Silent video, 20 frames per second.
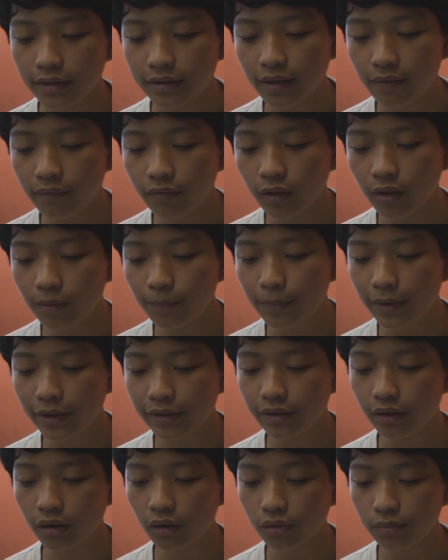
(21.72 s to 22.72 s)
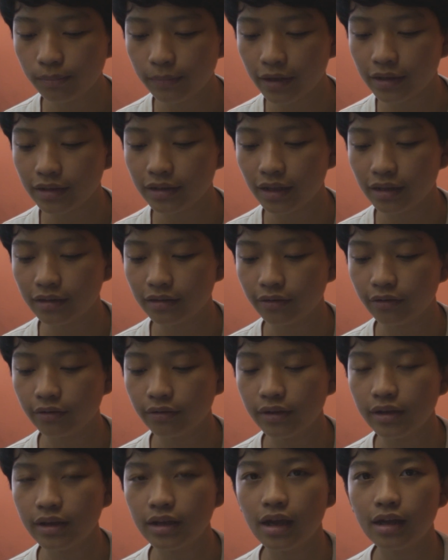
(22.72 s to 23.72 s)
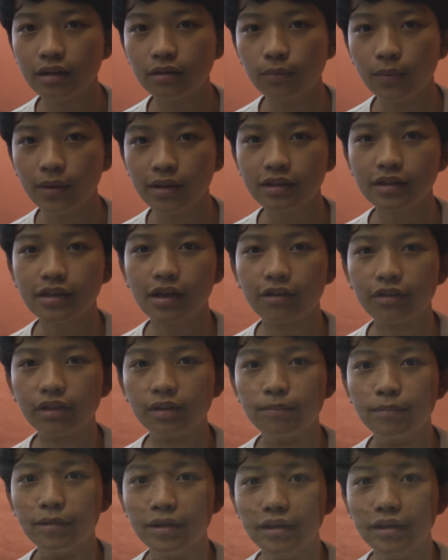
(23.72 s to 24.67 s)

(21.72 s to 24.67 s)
developed by the Olmecs as early as 1000